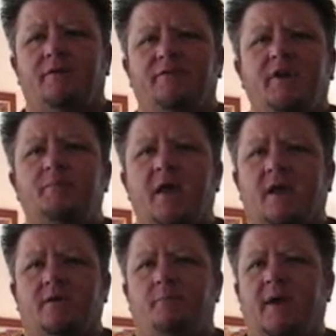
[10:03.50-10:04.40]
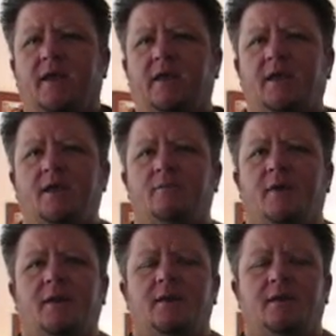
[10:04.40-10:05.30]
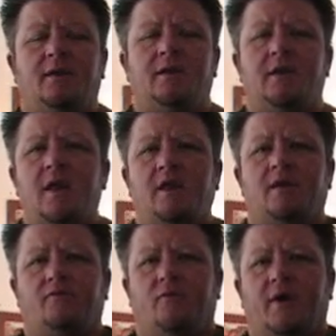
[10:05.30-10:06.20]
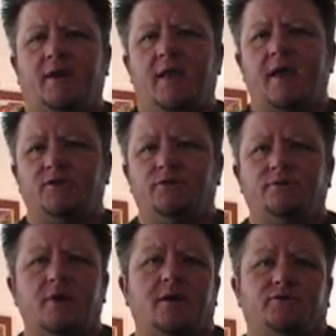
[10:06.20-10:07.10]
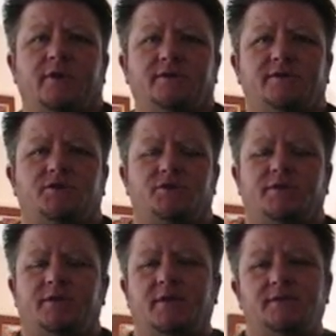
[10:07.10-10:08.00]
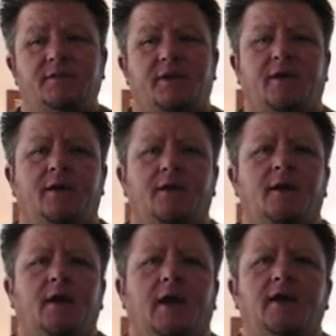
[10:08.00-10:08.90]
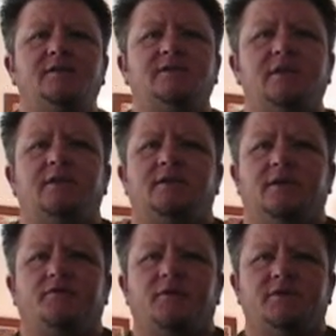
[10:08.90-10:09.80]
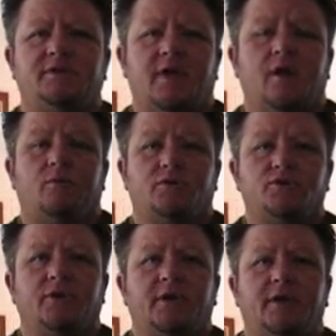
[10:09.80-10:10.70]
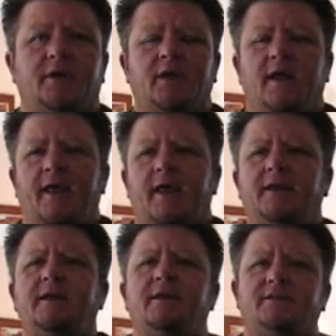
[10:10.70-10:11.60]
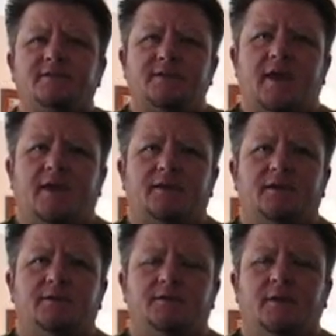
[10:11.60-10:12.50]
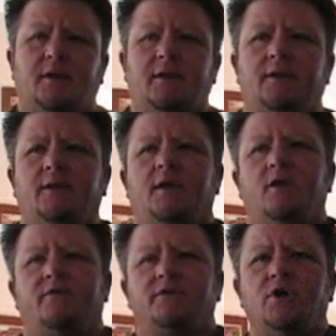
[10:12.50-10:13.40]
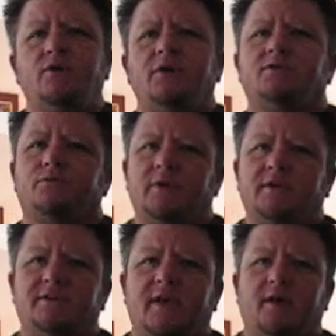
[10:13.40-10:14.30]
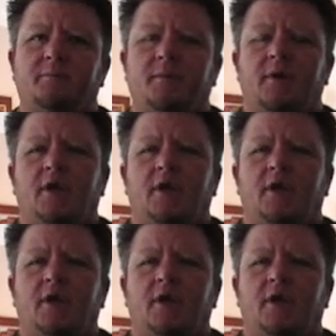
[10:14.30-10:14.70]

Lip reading: feedback by him in a negative way had you not transitioned. And I said, yeah, I see the difference in how we're treated, and it is sad. And for Tony, it's really sad.